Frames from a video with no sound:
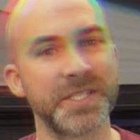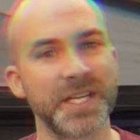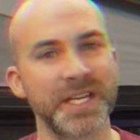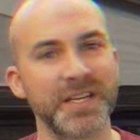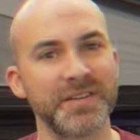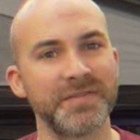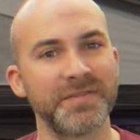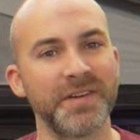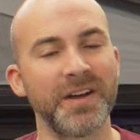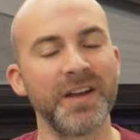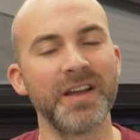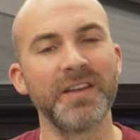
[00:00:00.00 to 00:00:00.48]

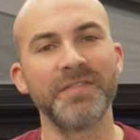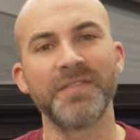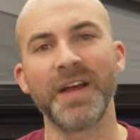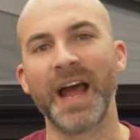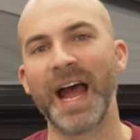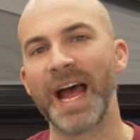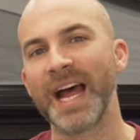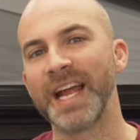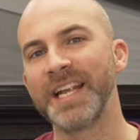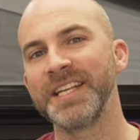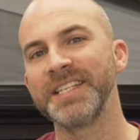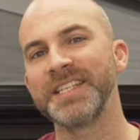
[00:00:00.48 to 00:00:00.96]
T five
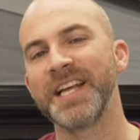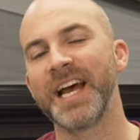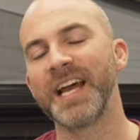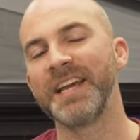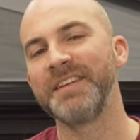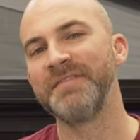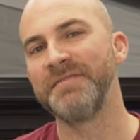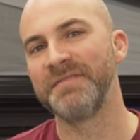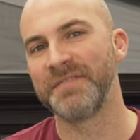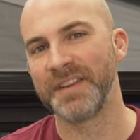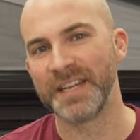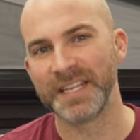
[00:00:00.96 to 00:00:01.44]
and
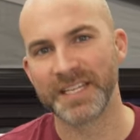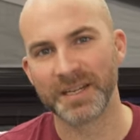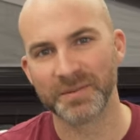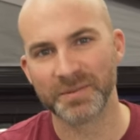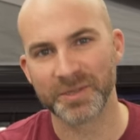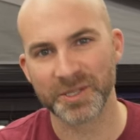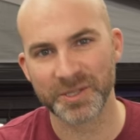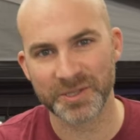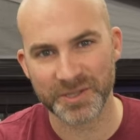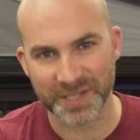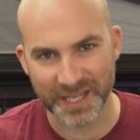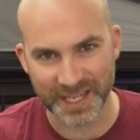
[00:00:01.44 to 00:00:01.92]
a V
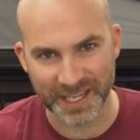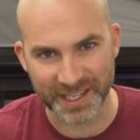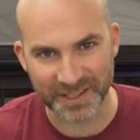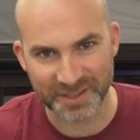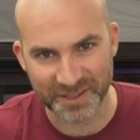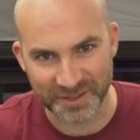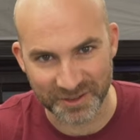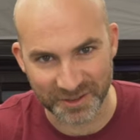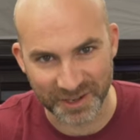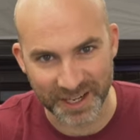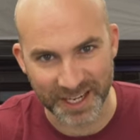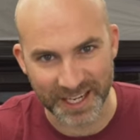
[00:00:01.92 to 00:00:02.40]
W T
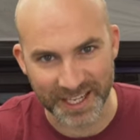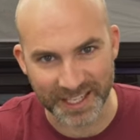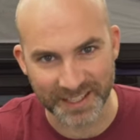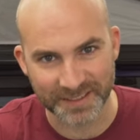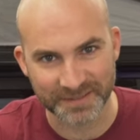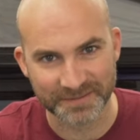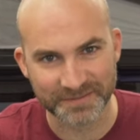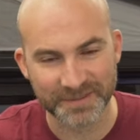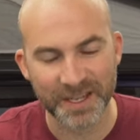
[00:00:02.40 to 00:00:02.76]
three.